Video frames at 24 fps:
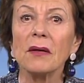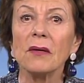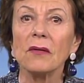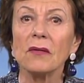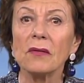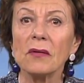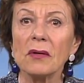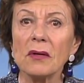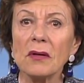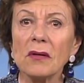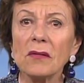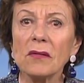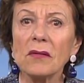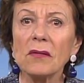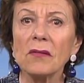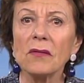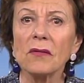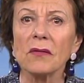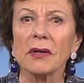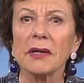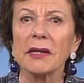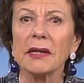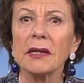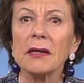Citizen
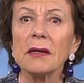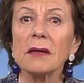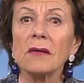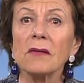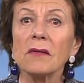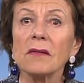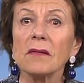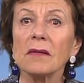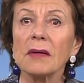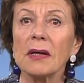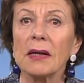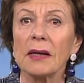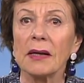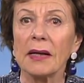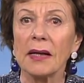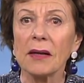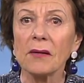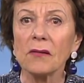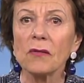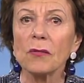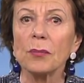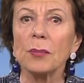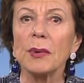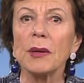science
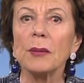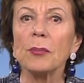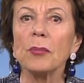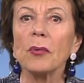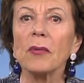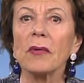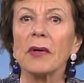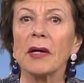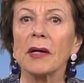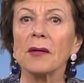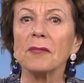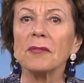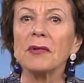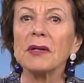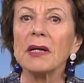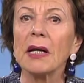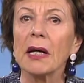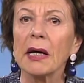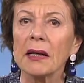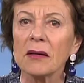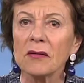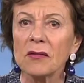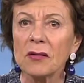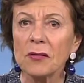lets people have an
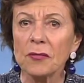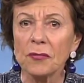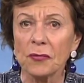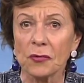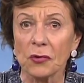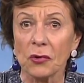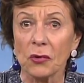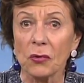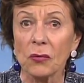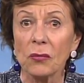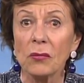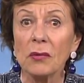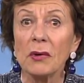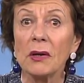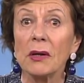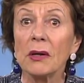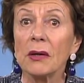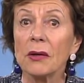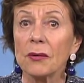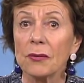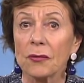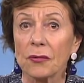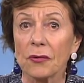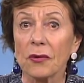active role
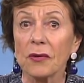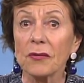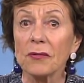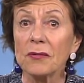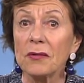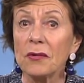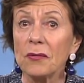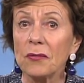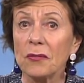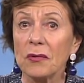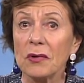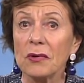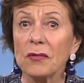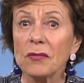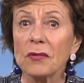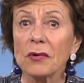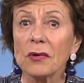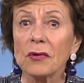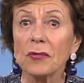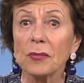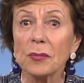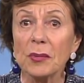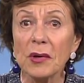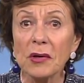across the
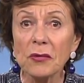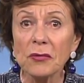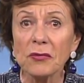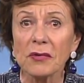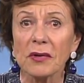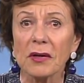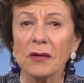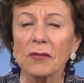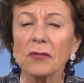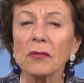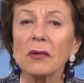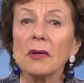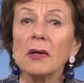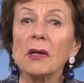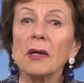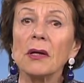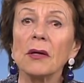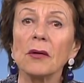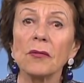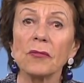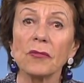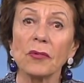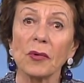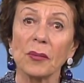research process,
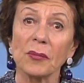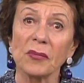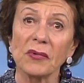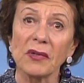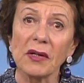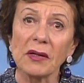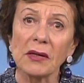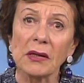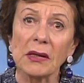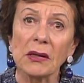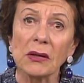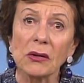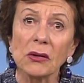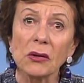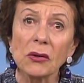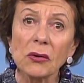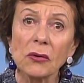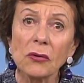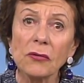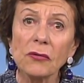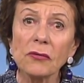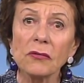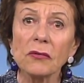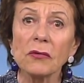from setting
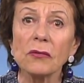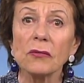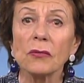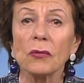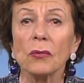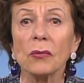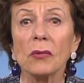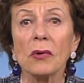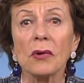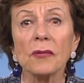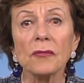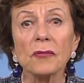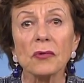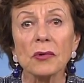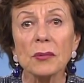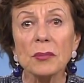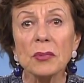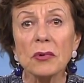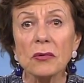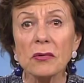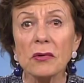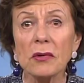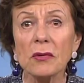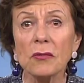goals to
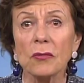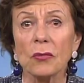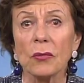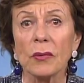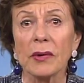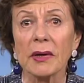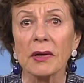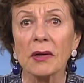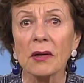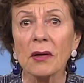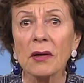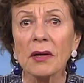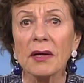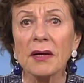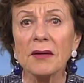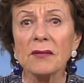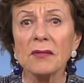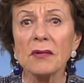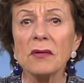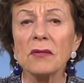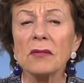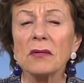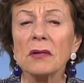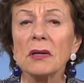contributing to
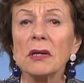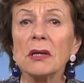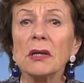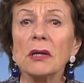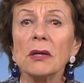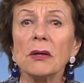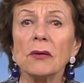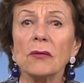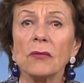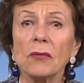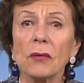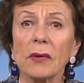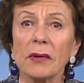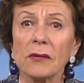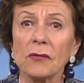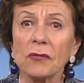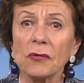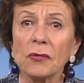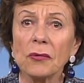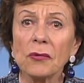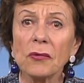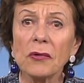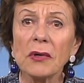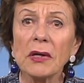analyses to
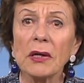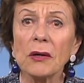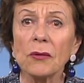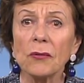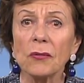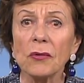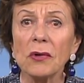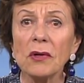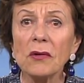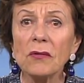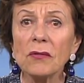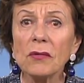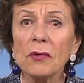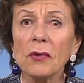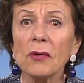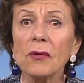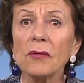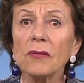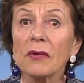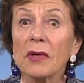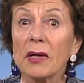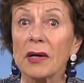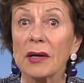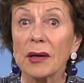ensuring
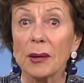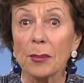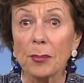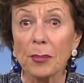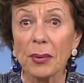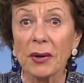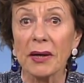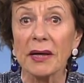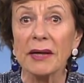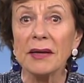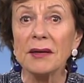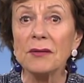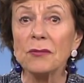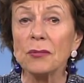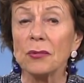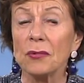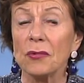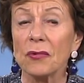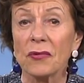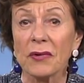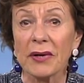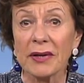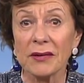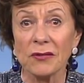results are applied to
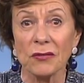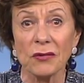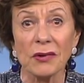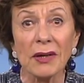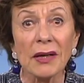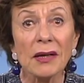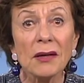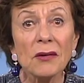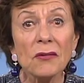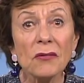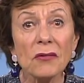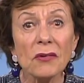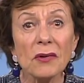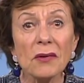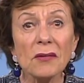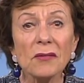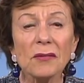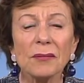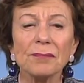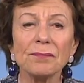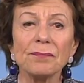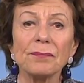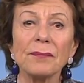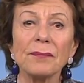the right challenges.